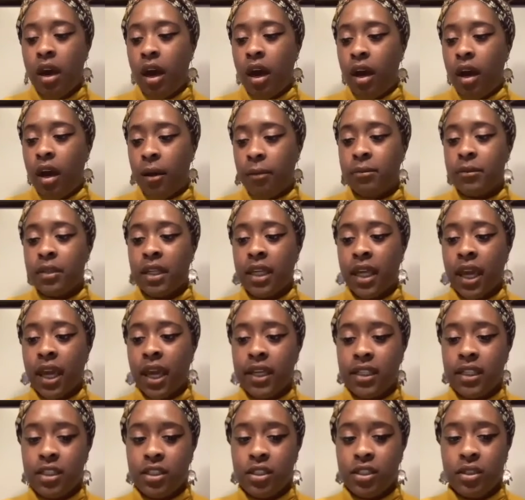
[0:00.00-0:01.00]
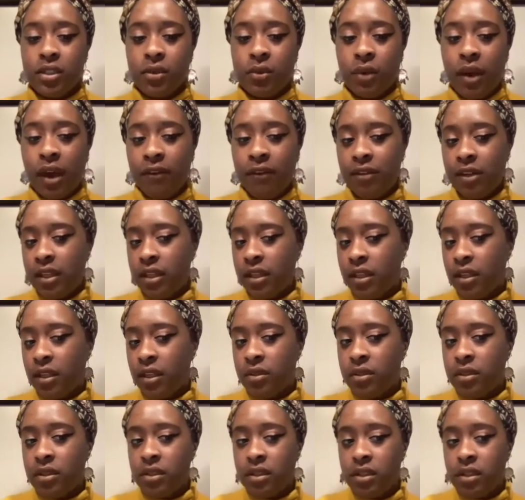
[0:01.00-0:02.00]
Leanne, did you have
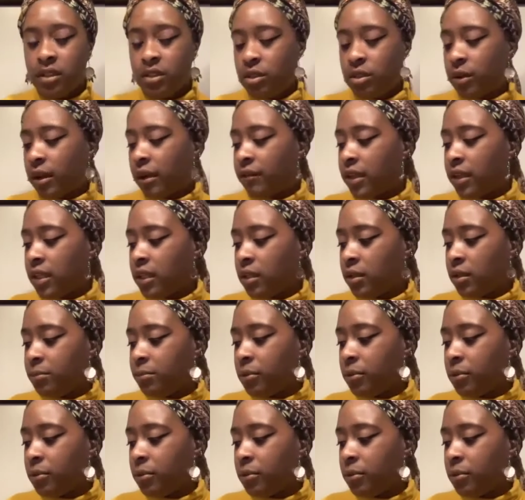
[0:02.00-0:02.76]
any